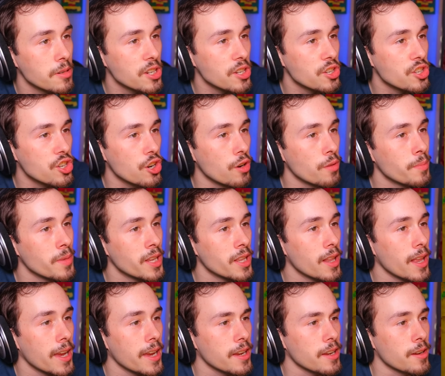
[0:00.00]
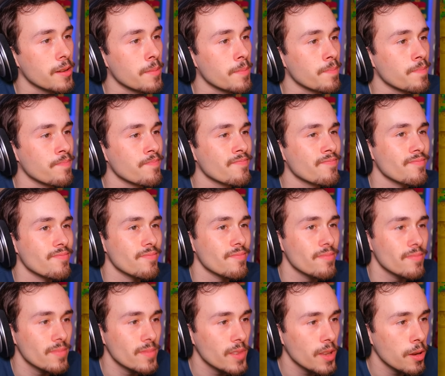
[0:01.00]
wish it showed me like um
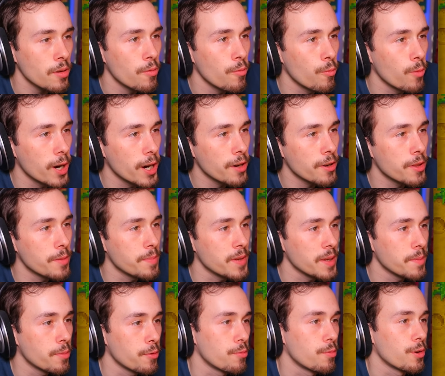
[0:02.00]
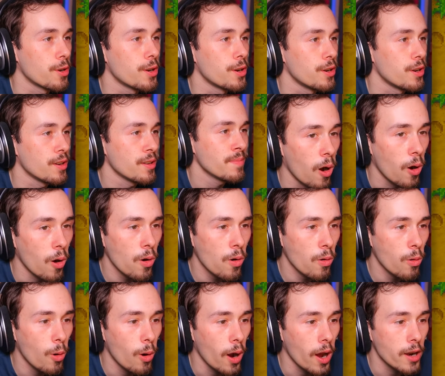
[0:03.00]
where the people were.
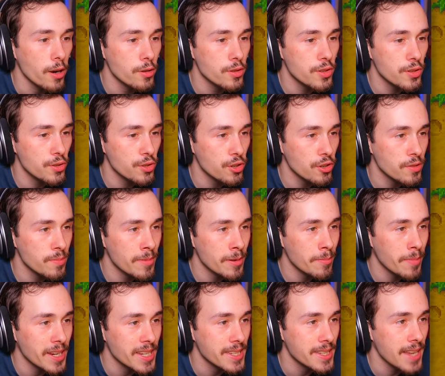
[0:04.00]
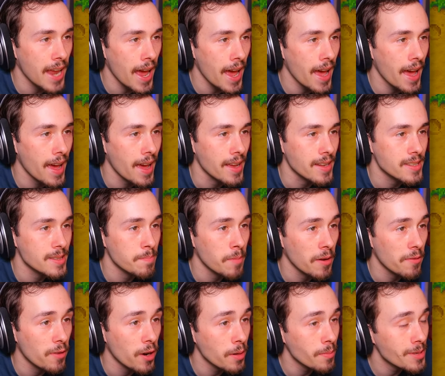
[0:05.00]
Oh, it also shows me my stats.
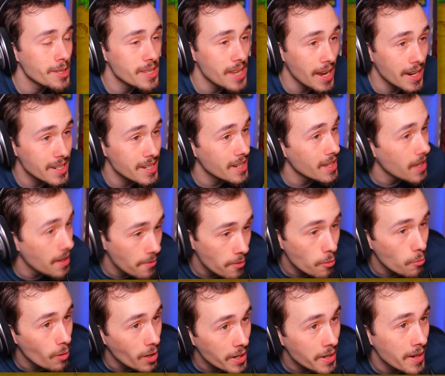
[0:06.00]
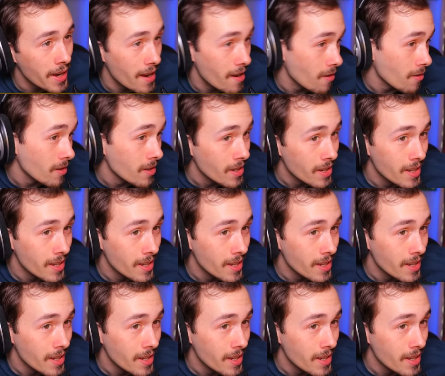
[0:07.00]
My farming is actually level one now.